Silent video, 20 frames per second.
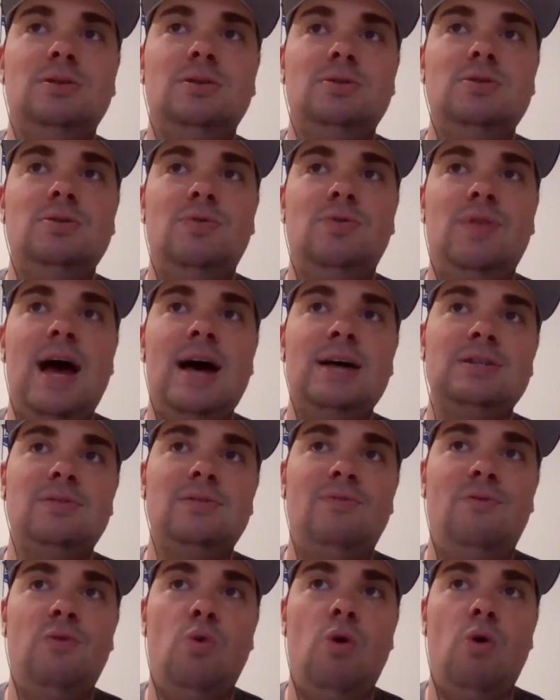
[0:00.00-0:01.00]
until
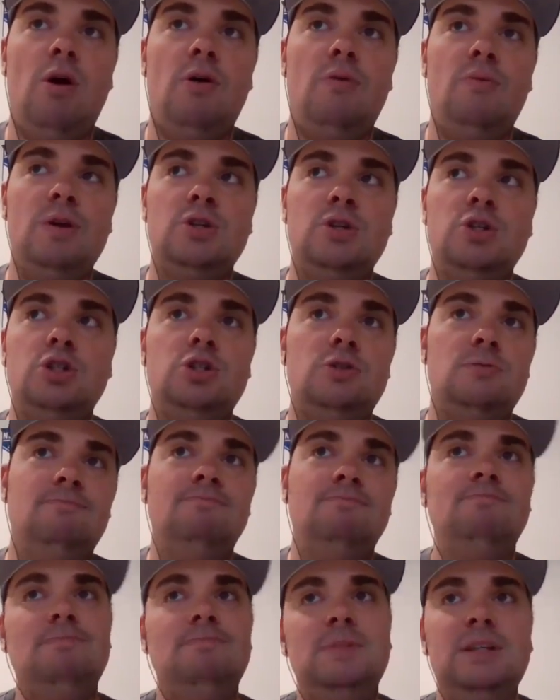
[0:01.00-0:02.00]
2004, which,
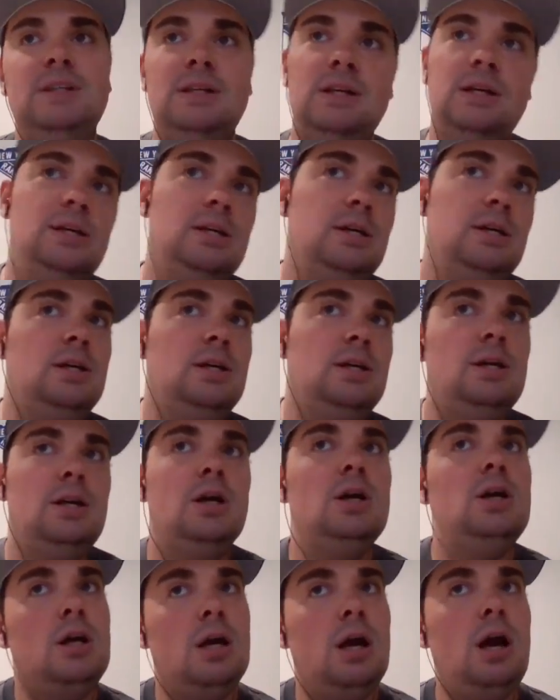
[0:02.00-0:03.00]

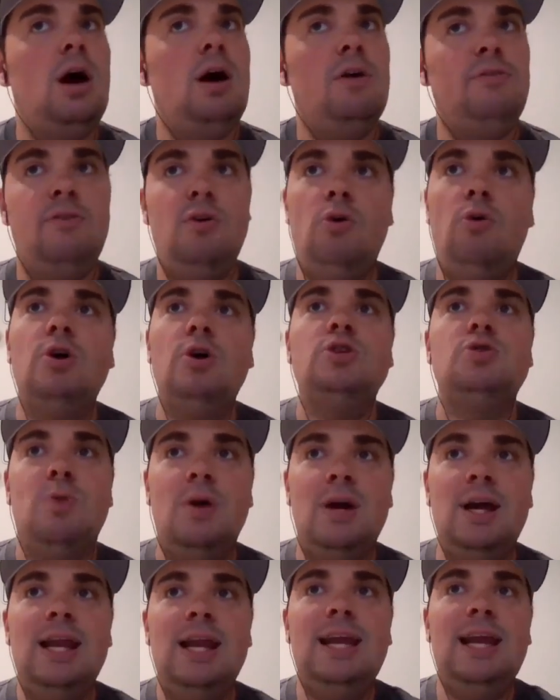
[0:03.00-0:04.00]
of
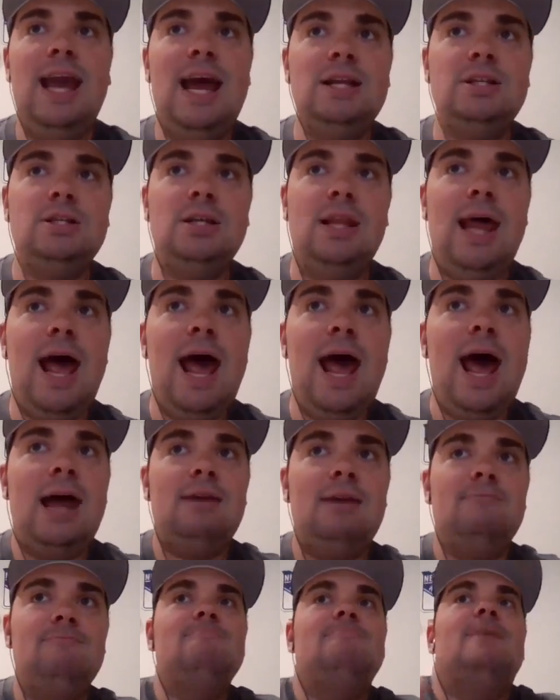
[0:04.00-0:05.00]
course, we're going to get to that,